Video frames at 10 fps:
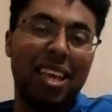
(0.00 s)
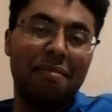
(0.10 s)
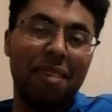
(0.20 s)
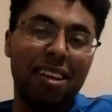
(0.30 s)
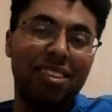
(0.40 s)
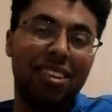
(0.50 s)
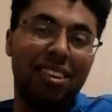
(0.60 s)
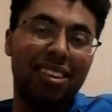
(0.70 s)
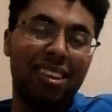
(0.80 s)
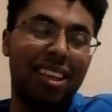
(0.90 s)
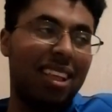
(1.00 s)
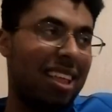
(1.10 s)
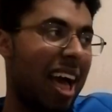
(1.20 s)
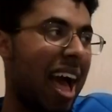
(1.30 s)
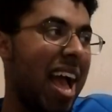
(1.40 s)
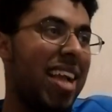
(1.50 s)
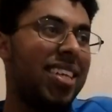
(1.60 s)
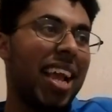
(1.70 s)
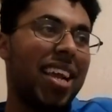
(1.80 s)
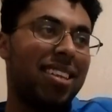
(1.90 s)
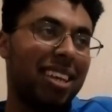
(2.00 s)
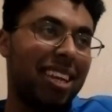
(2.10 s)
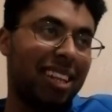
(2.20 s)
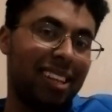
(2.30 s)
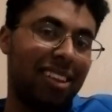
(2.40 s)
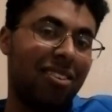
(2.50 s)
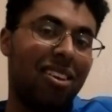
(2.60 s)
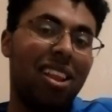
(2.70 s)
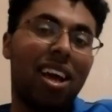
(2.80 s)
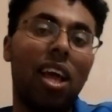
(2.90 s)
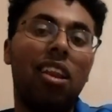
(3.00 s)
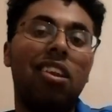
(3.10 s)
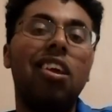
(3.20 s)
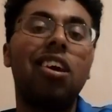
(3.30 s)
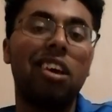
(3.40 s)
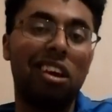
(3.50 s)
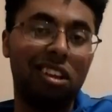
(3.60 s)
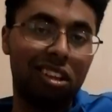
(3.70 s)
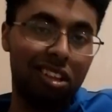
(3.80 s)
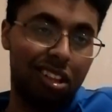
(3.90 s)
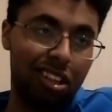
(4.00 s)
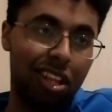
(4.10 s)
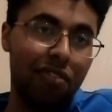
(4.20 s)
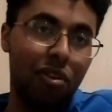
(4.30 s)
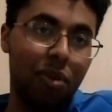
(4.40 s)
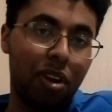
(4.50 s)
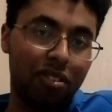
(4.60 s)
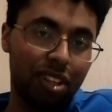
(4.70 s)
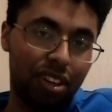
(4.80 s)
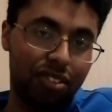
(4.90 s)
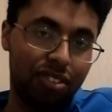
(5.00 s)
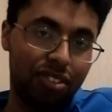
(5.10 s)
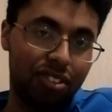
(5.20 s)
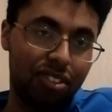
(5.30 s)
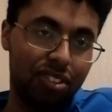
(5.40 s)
imagine at age 18 looking like a dickhead leaving your parents' house.